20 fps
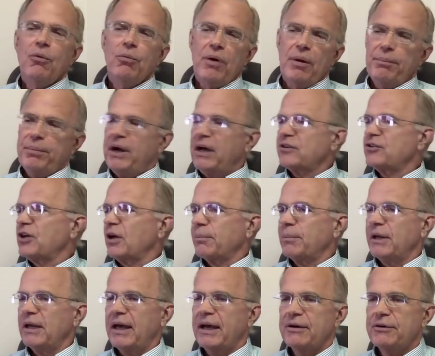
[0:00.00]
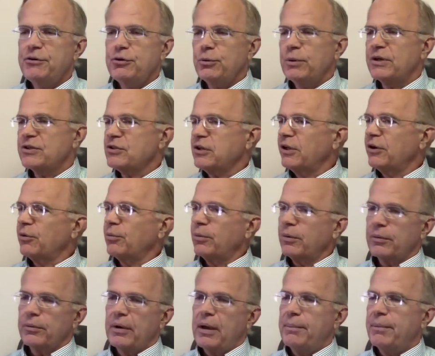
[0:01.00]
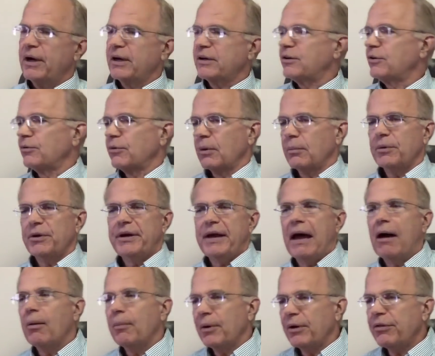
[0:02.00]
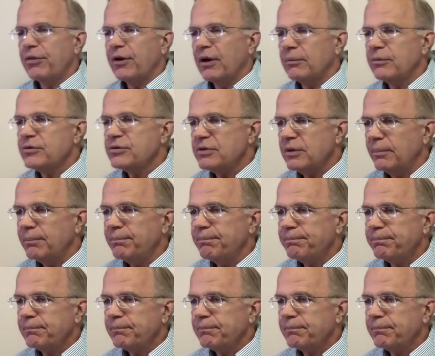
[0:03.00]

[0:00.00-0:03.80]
Went back, checked my lab 2 weeks later, went right back to normal. Now I'm on thyrostim.